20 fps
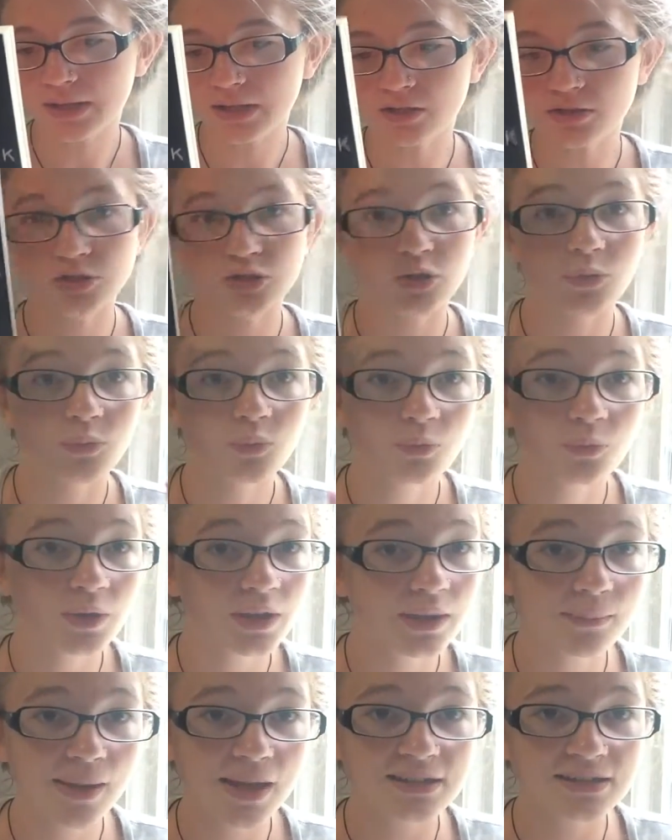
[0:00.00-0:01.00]
it looks
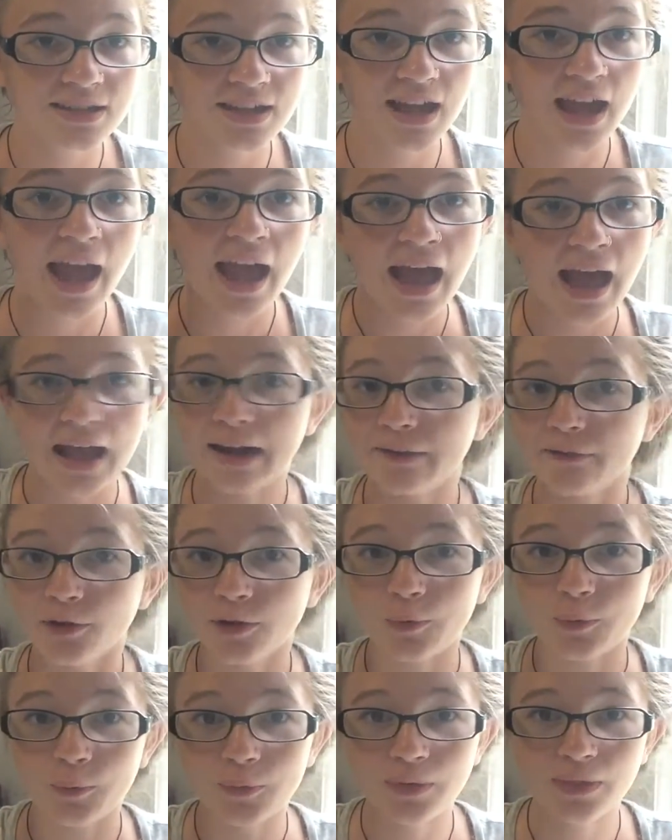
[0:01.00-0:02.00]
really amazing, and I've
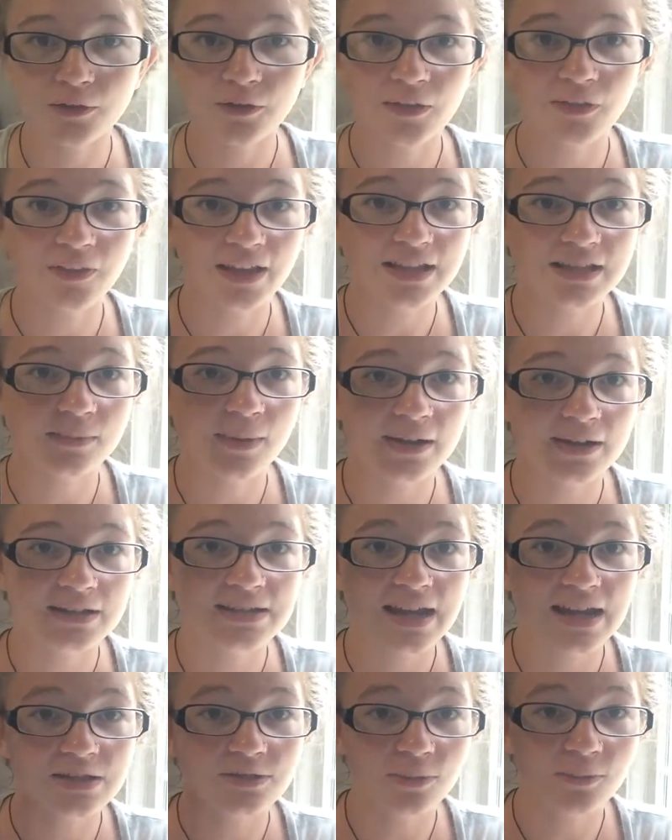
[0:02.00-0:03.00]
heard really great things about
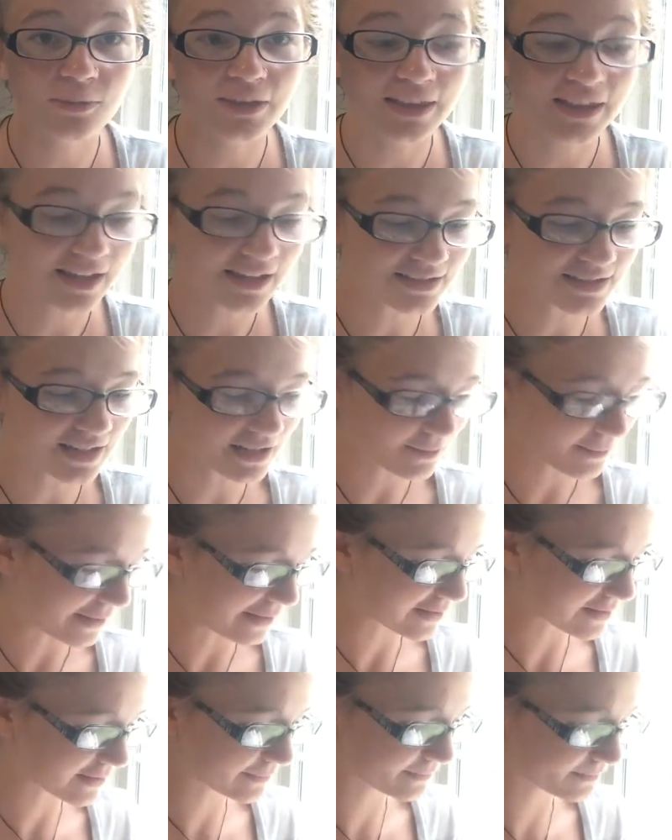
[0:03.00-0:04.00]
it, and so I'm really excited about
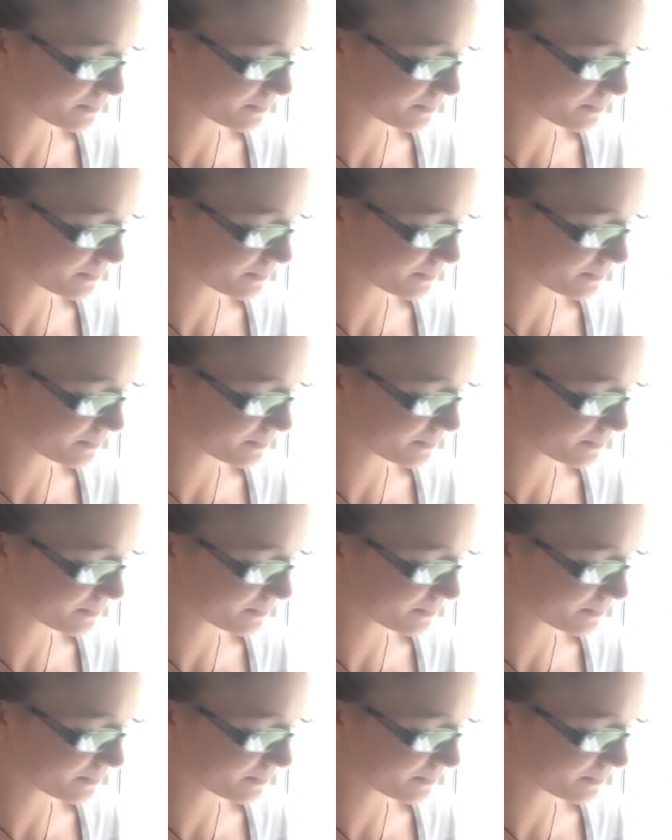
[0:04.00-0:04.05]
it.